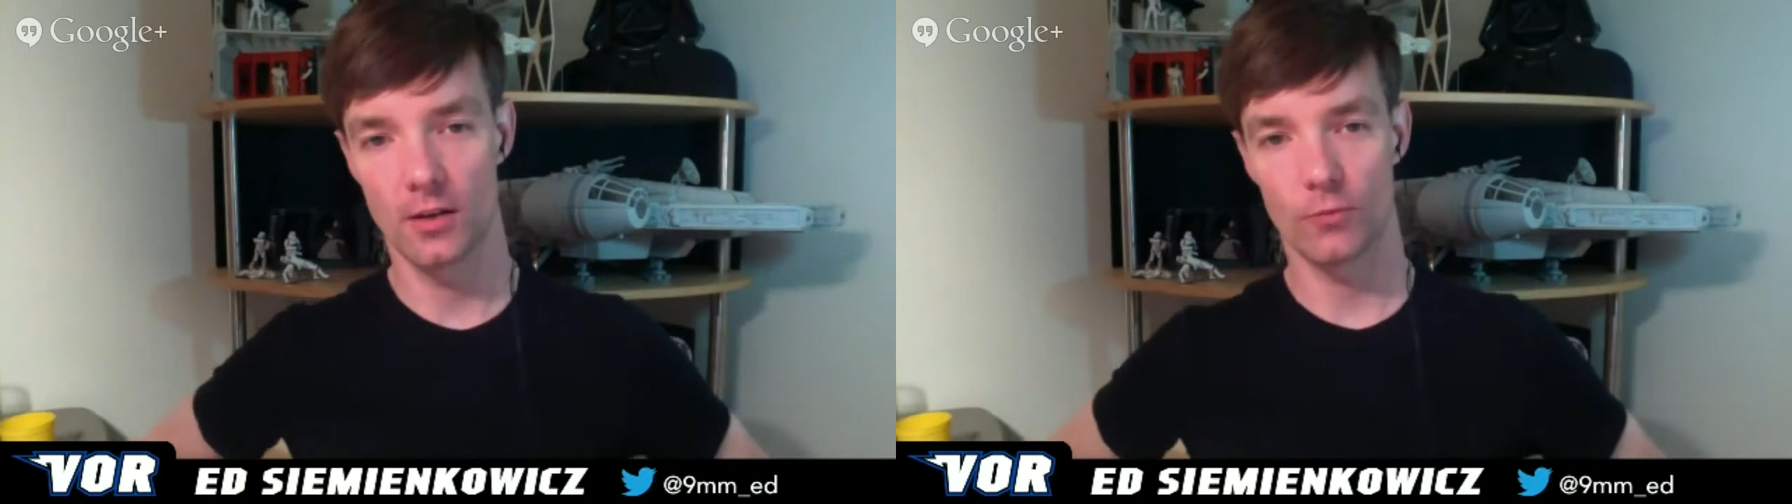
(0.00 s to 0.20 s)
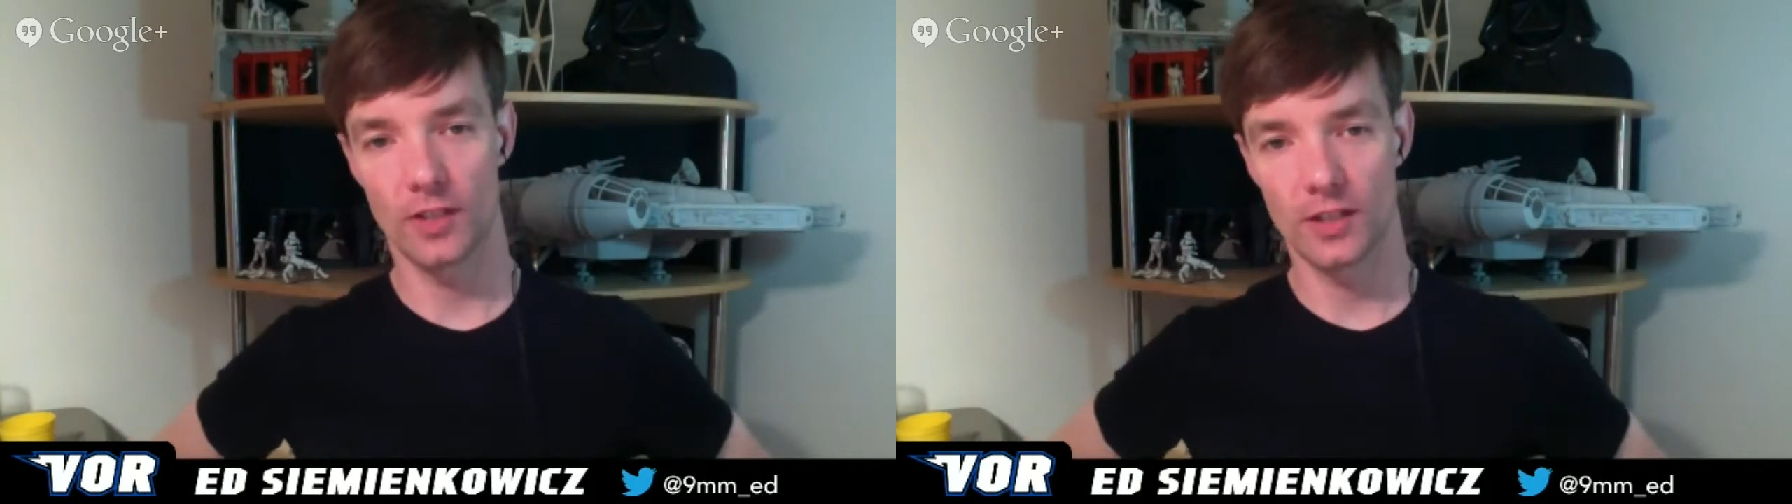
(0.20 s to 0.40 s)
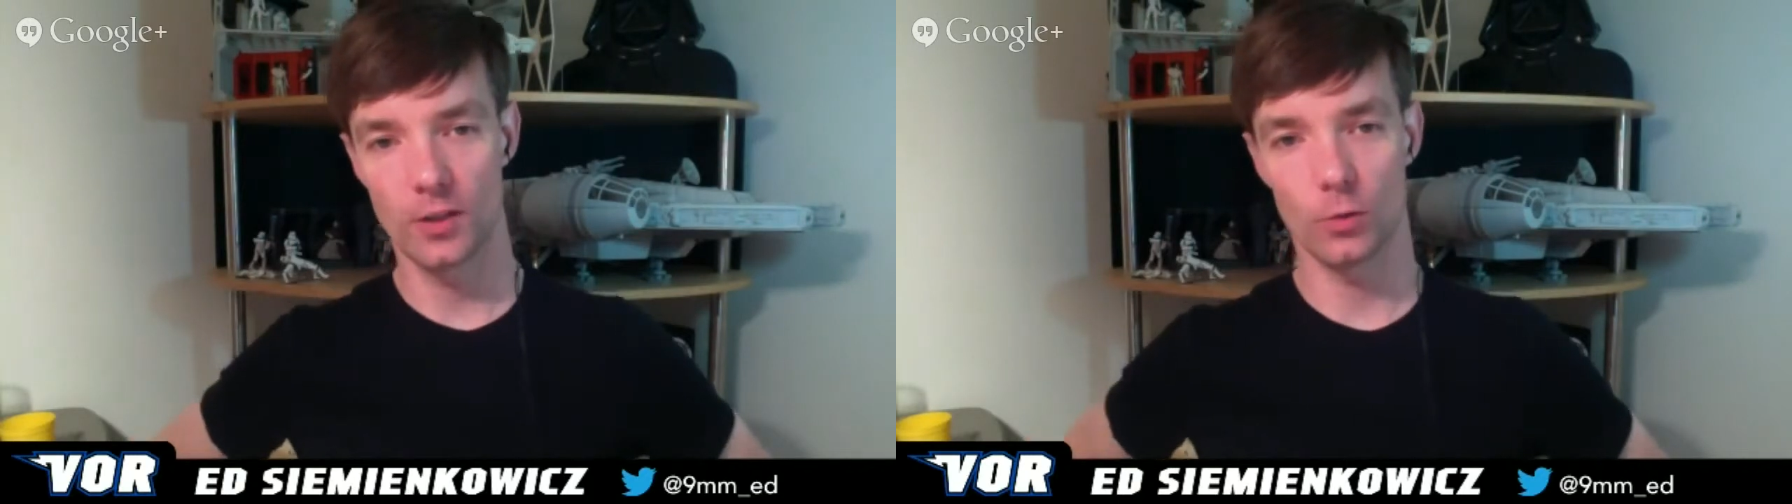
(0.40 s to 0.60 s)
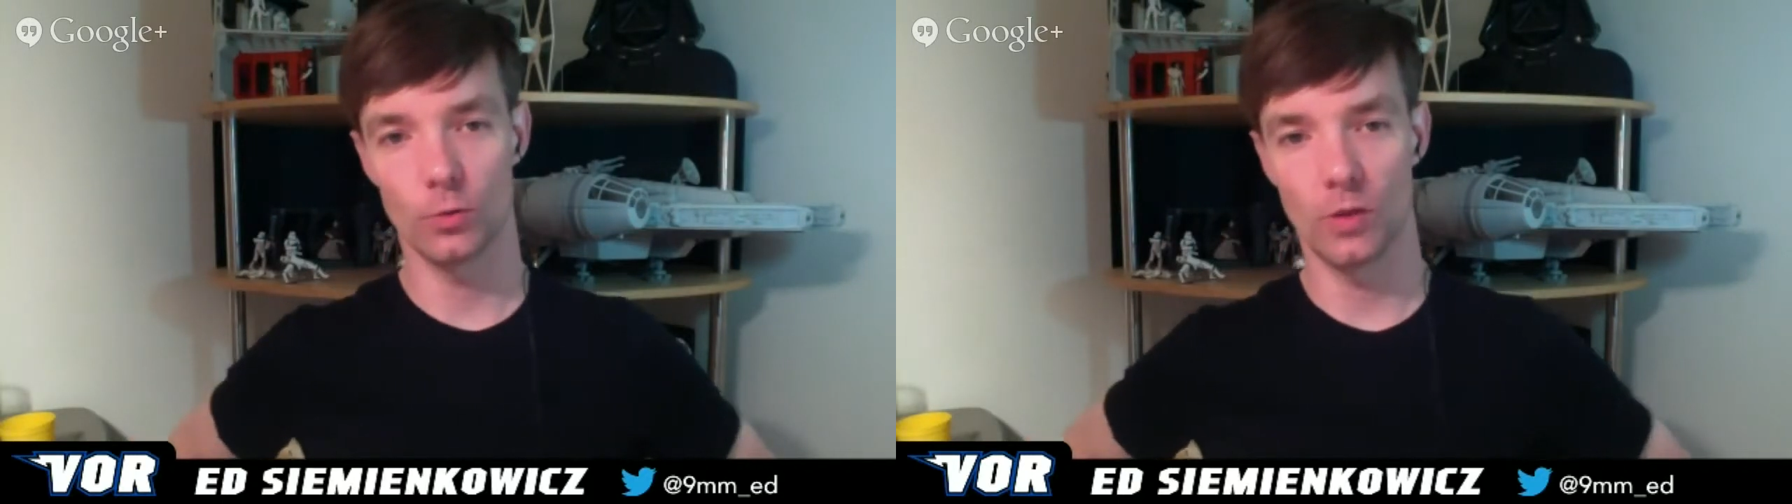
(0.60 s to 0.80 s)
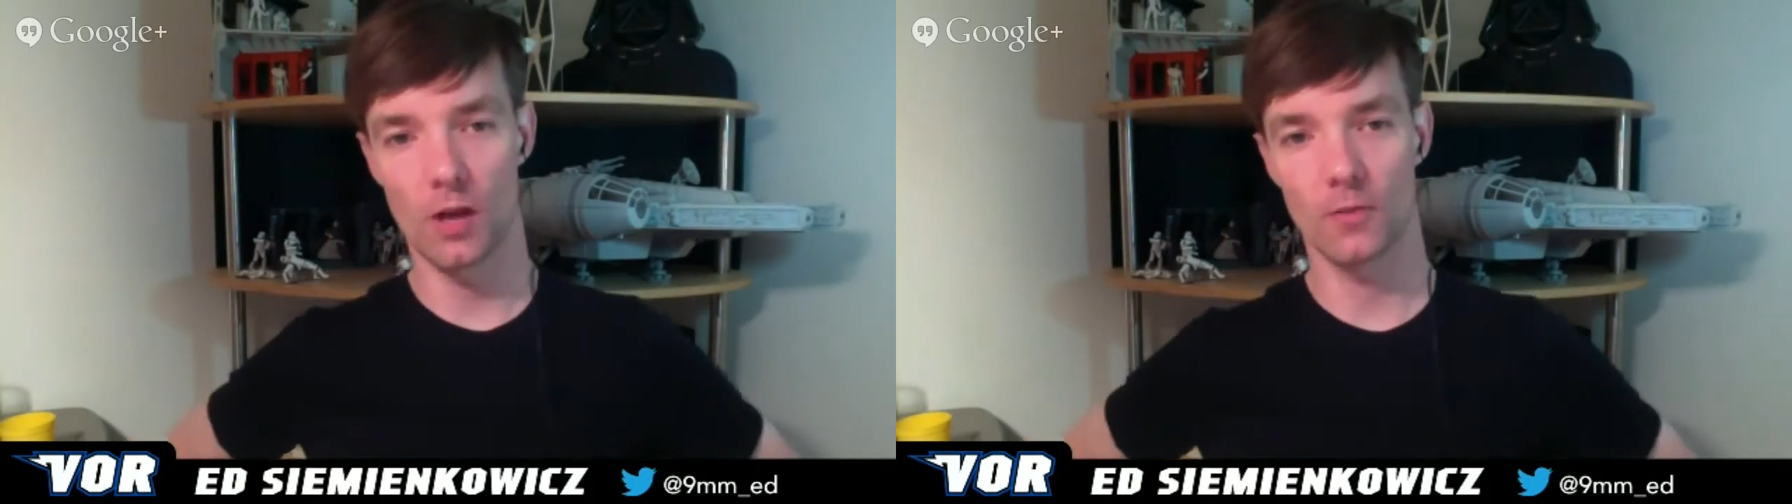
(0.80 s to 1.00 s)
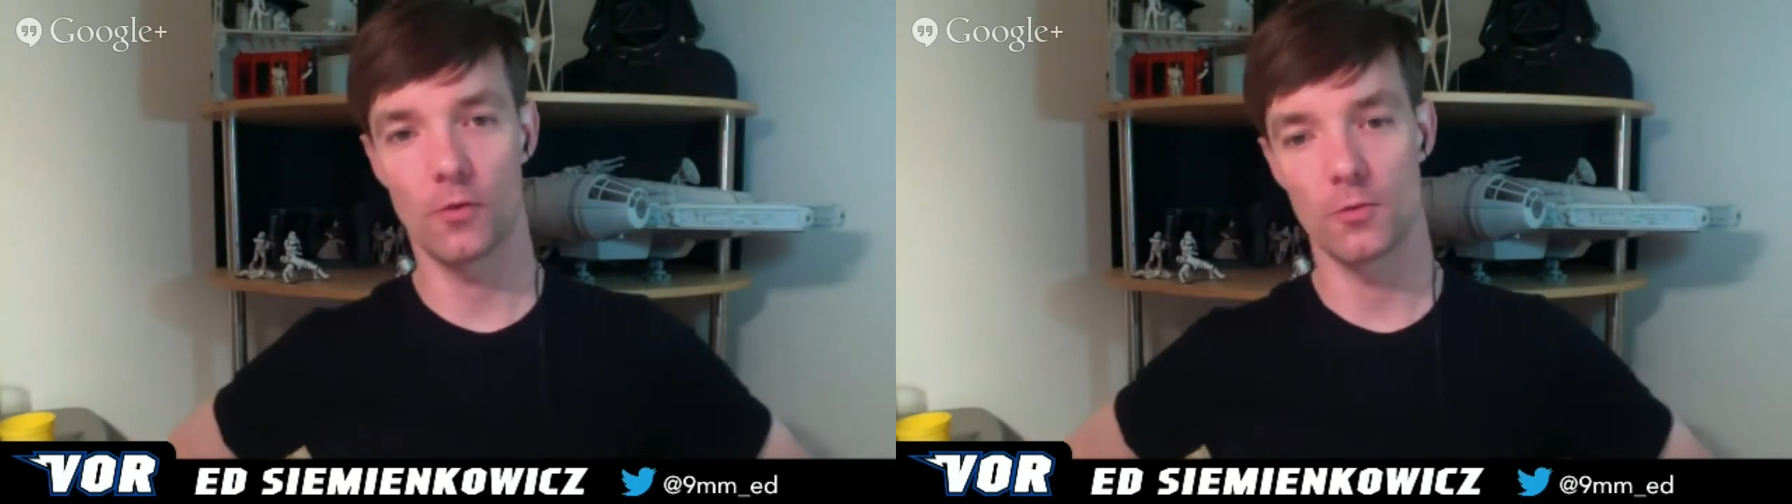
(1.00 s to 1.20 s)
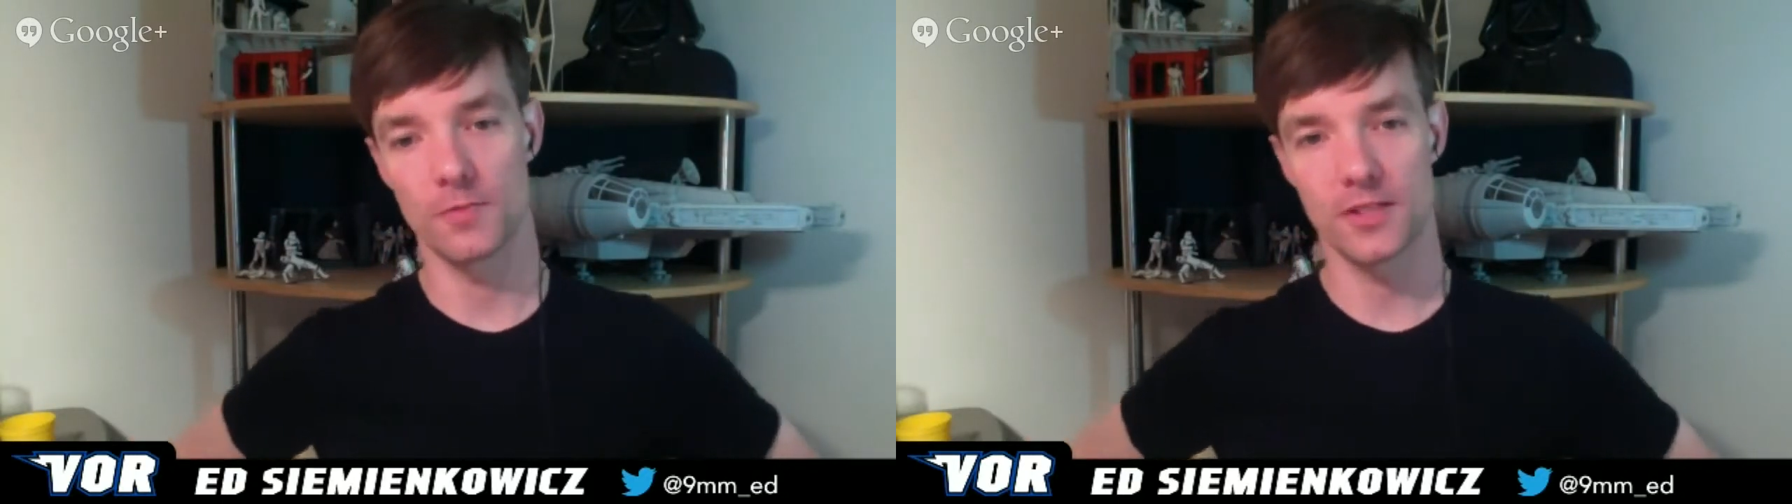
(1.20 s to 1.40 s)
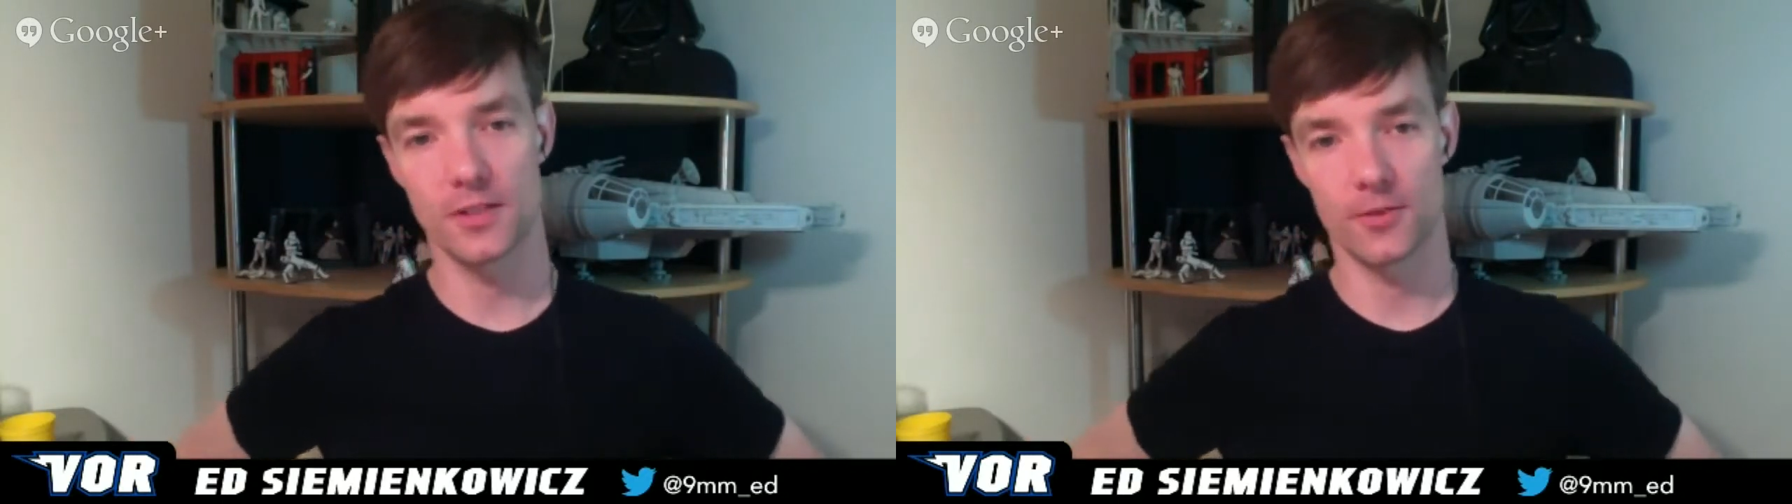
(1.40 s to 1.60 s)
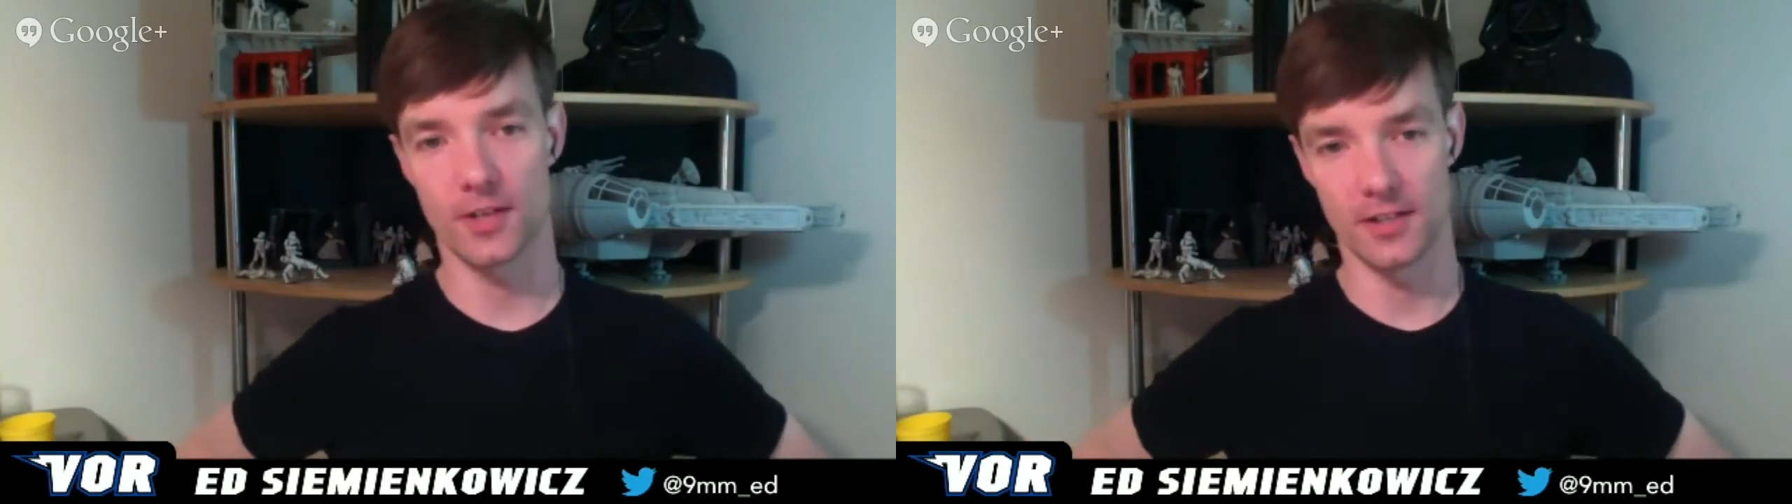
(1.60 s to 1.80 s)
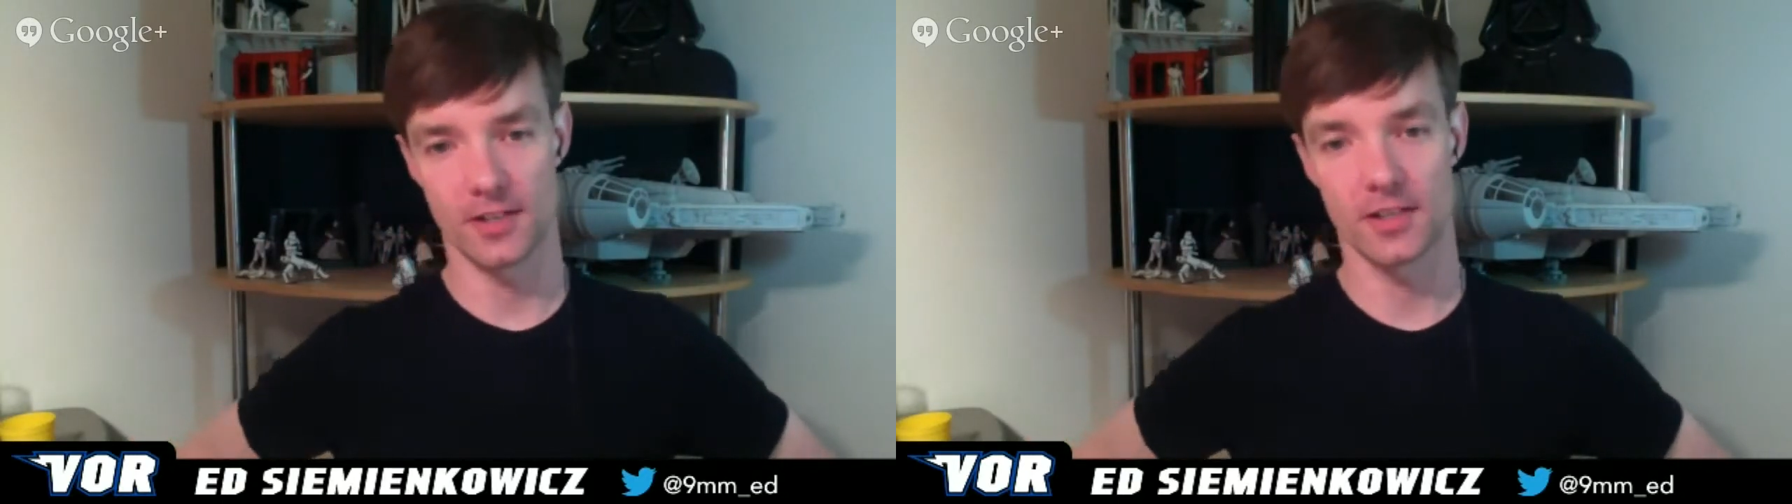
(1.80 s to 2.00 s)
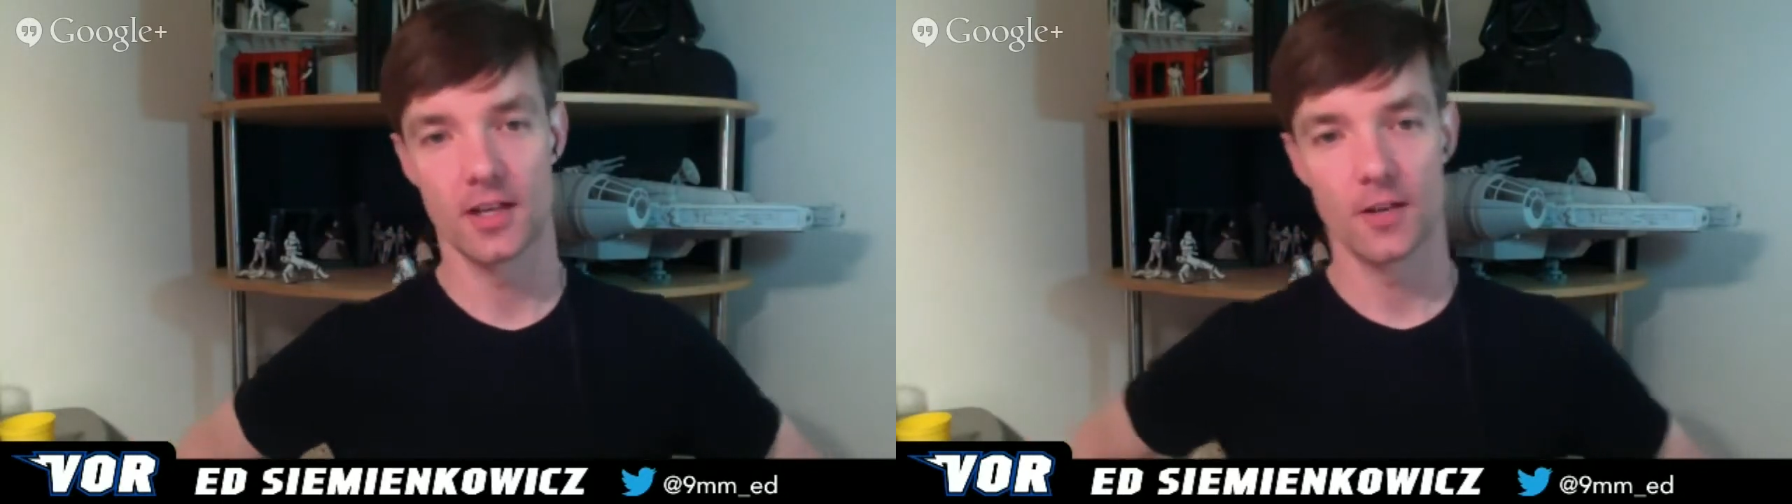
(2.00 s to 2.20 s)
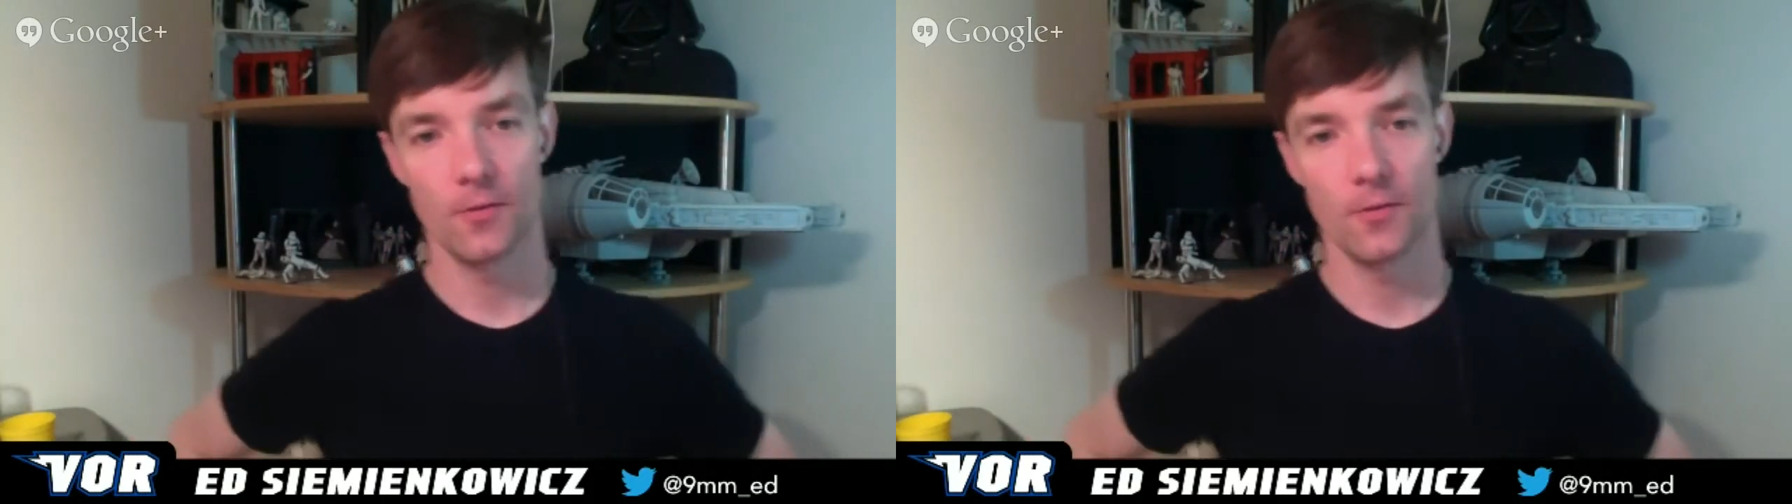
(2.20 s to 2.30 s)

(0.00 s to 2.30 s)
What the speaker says: really cool long-form series